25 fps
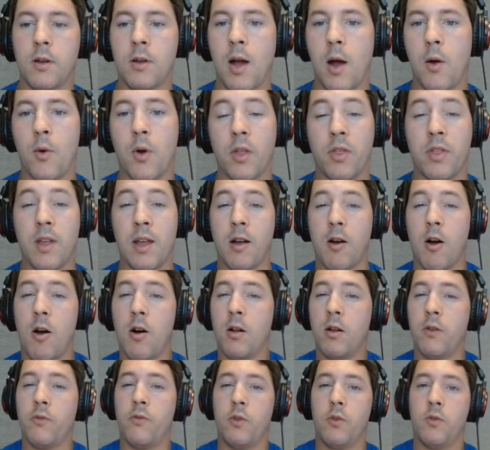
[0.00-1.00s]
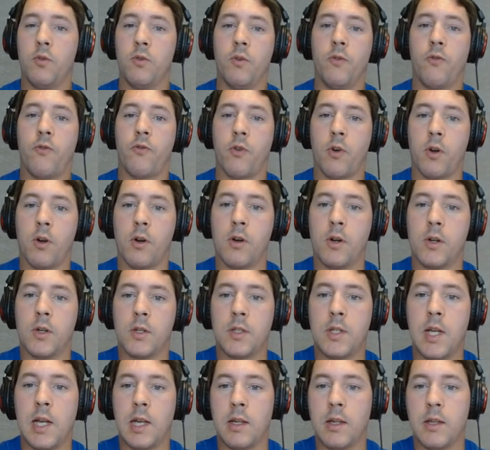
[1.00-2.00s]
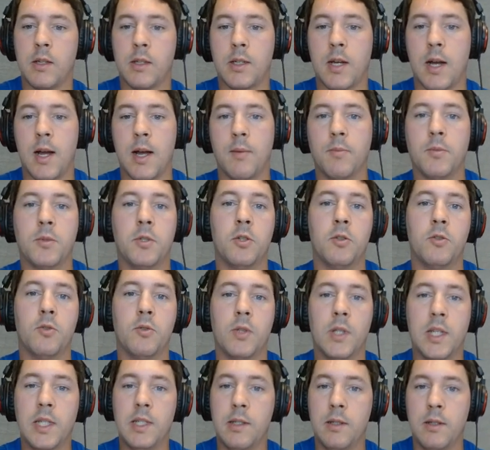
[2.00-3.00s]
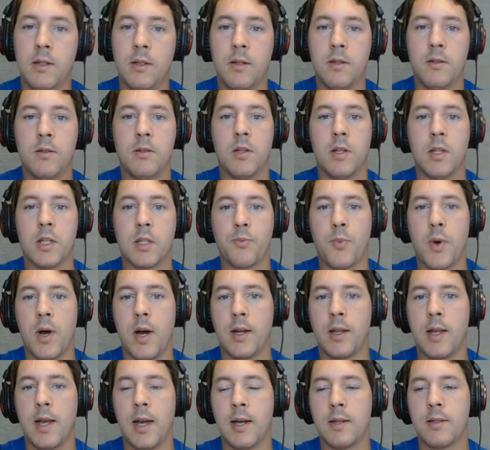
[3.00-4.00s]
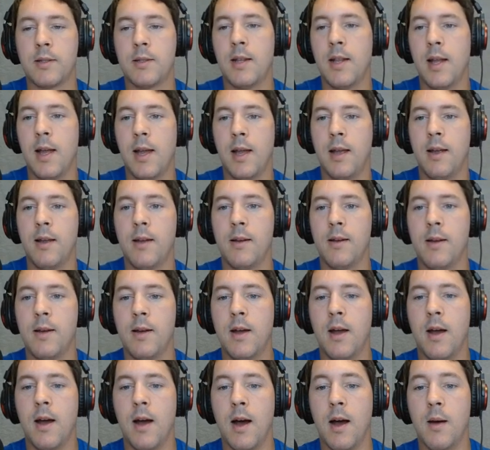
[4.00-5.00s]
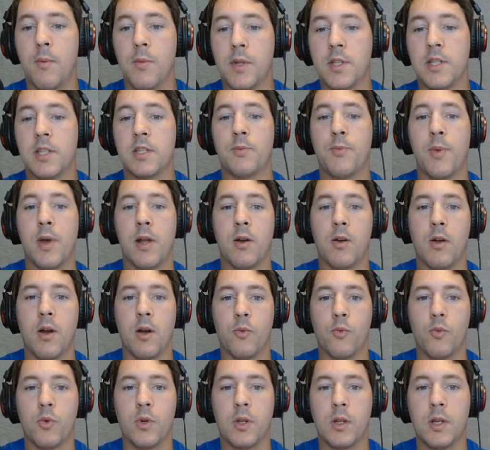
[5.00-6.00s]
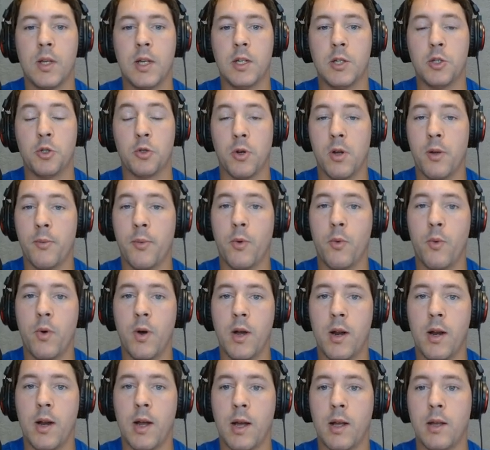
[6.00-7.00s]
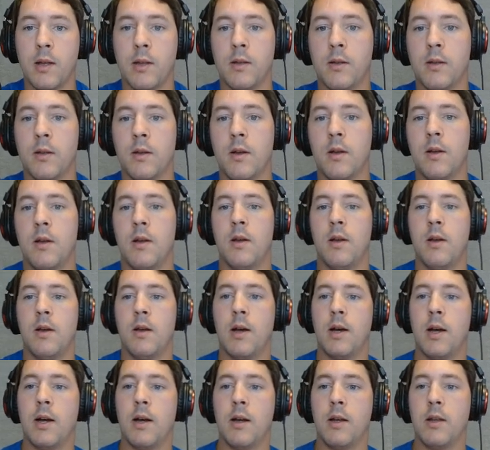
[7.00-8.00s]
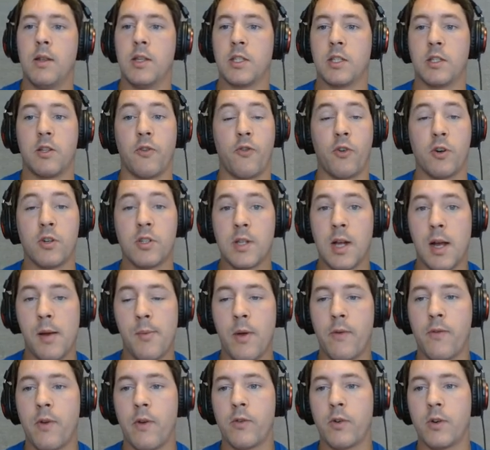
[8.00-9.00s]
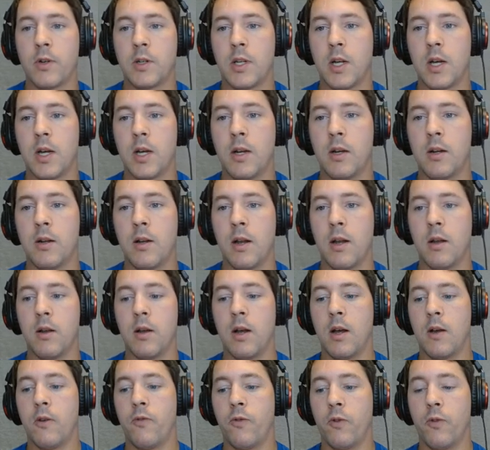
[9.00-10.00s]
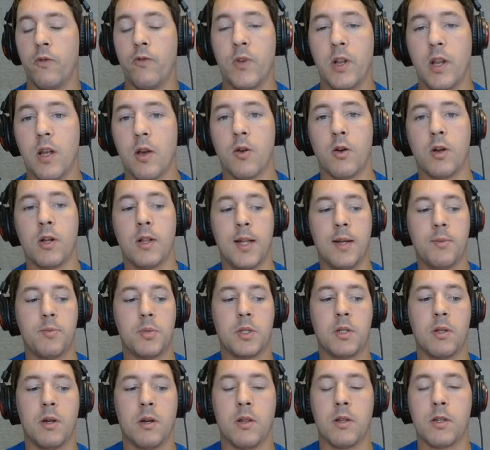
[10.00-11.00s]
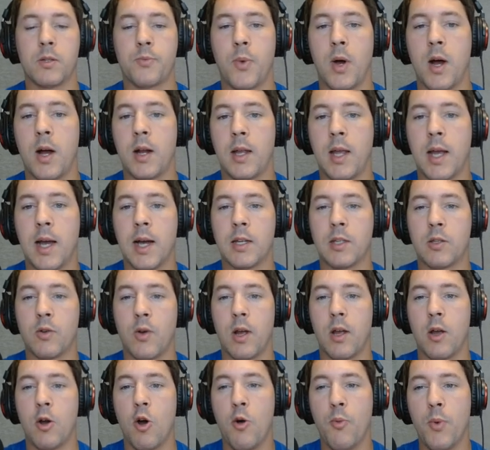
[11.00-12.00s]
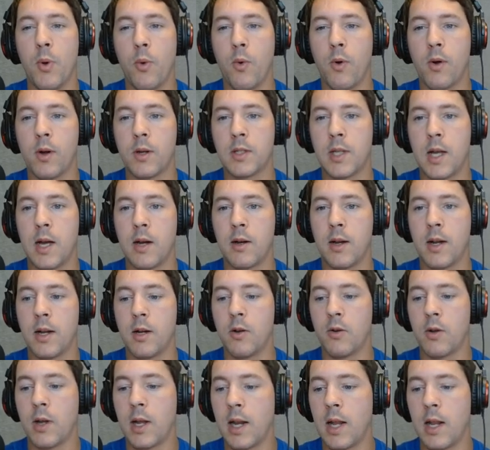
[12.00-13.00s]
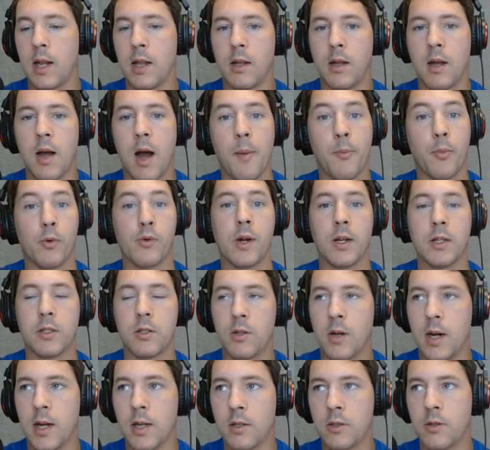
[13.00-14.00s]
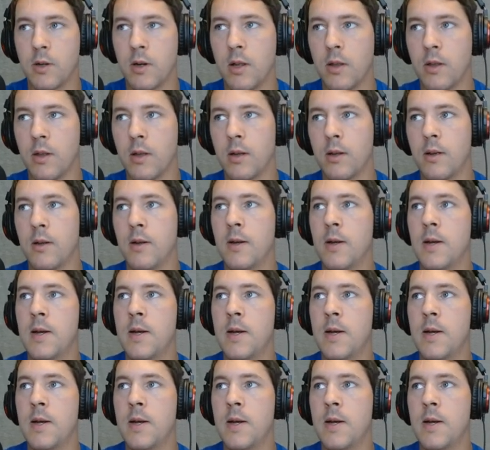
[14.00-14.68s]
I want to thank all of you for taking the time to listen to this podcast today. This has been a really enjoyable one. This is the first time I've ever done full video clips on this podcast, so I hope it works out and I don't get any copyright strikes or anything.